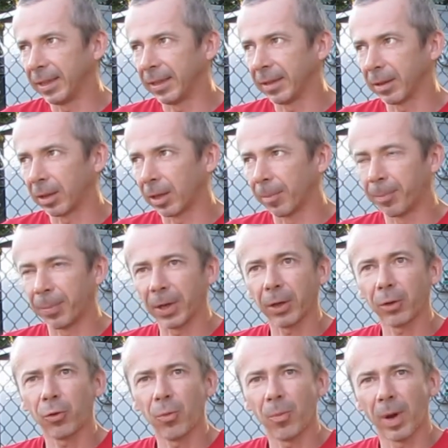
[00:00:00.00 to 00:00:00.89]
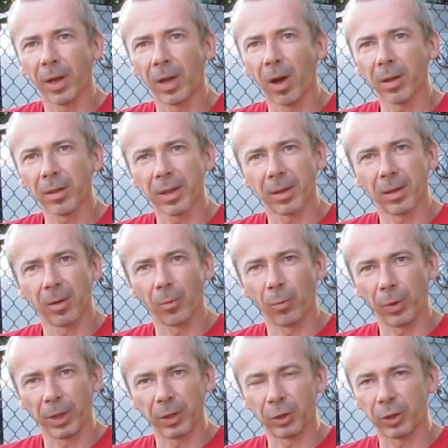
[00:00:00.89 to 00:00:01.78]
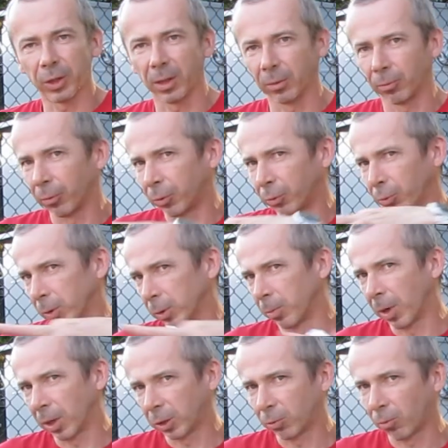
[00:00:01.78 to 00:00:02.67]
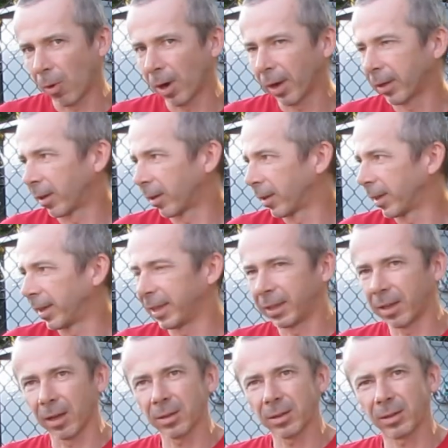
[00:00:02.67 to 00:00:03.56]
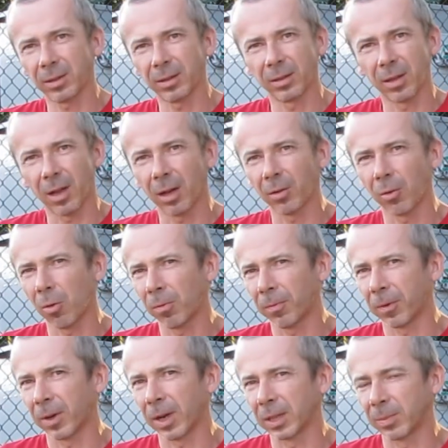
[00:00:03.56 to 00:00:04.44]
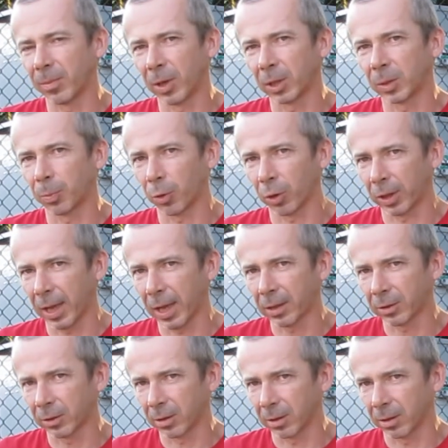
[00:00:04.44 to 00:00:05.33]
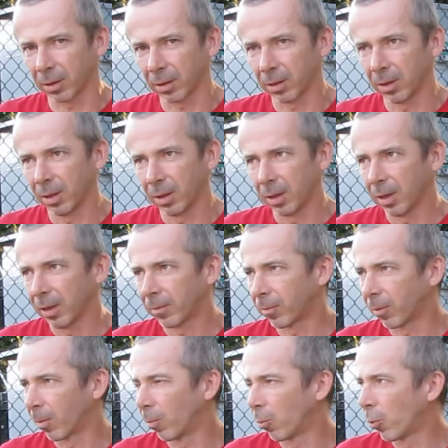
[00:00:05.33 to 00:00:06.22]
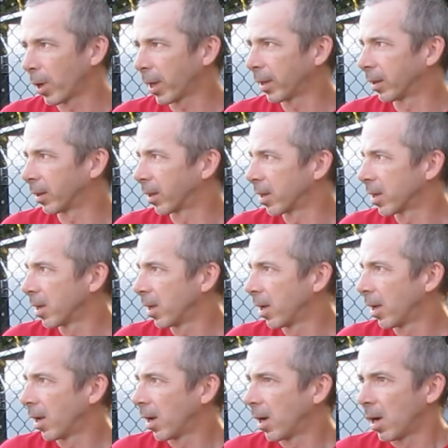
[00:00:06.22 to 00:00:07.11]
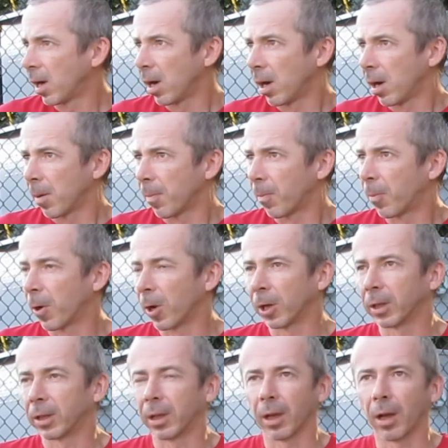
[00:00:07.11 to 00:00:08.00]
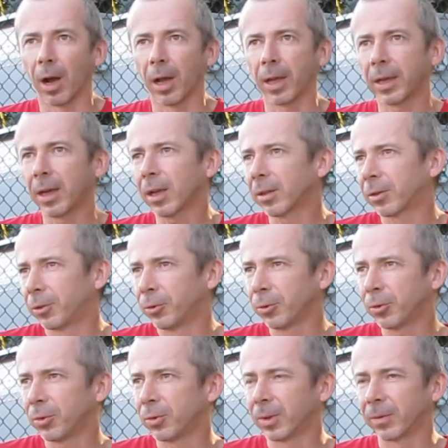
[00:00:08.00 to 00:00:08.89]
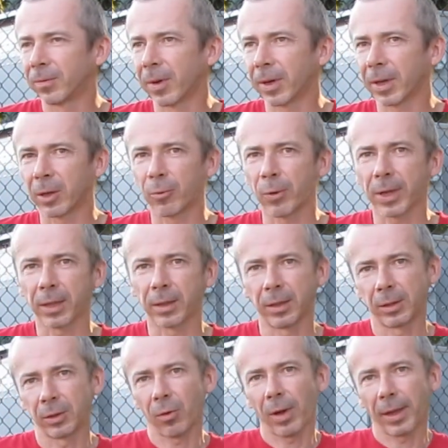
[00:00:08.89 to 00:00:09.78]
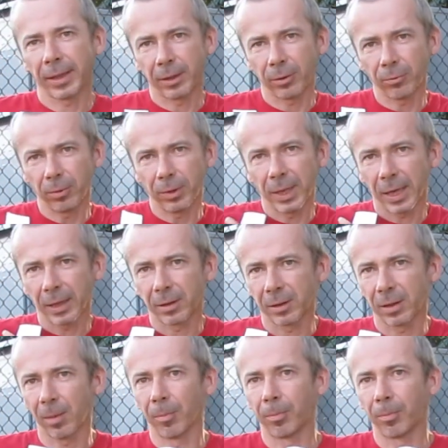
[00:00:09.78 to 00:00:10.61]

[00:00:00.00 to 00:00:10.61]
compared to my other windshield, which was much wider. It does not offer as much protection from wind, but I got used to it very quickly. So I do get some